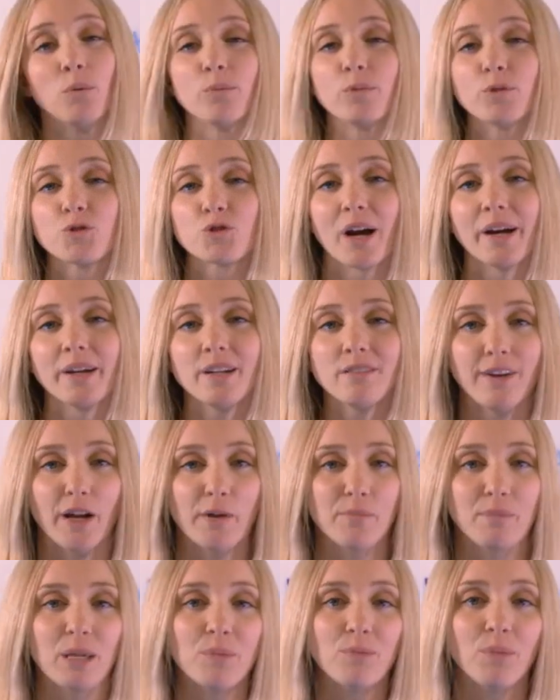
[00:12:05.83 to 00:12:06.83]
will try to
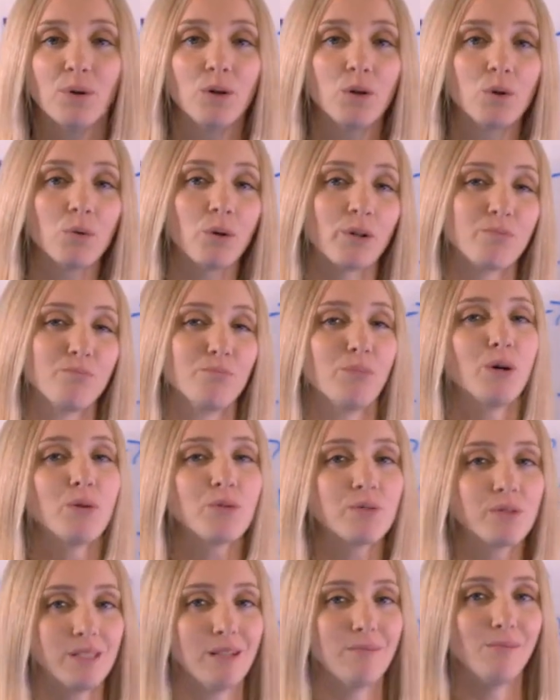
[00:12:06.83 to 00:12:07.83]
find people who are
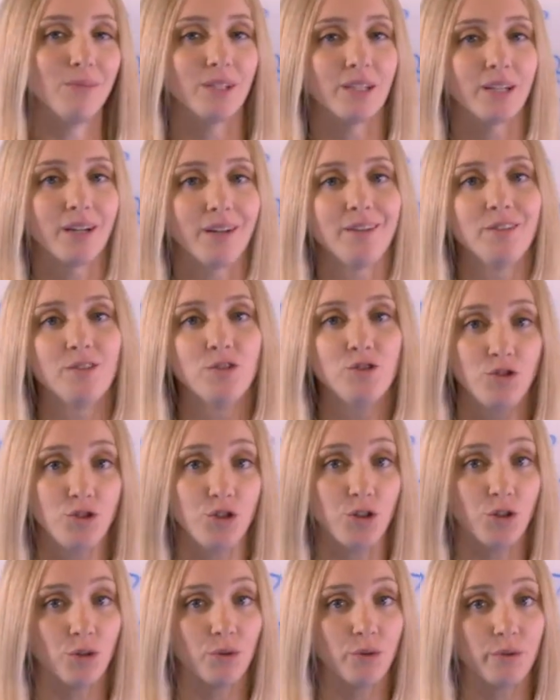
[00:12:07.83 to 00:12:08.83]
most similar
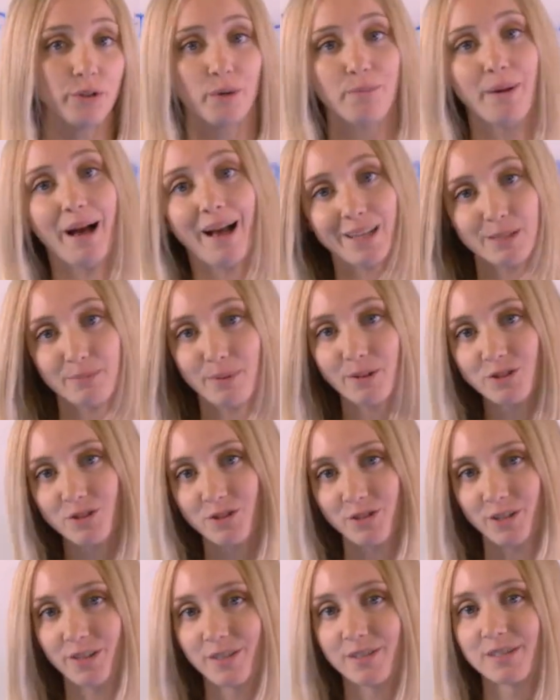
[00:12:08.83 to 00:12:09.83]
to your past
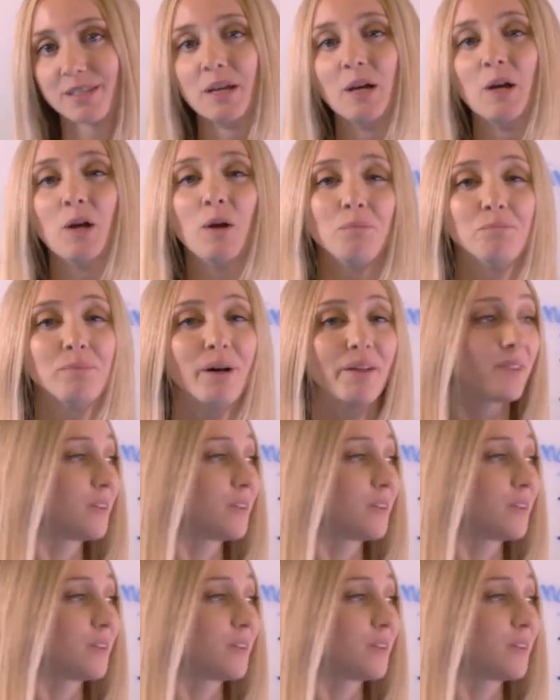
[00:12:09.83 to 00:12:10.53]
purchasers, but they're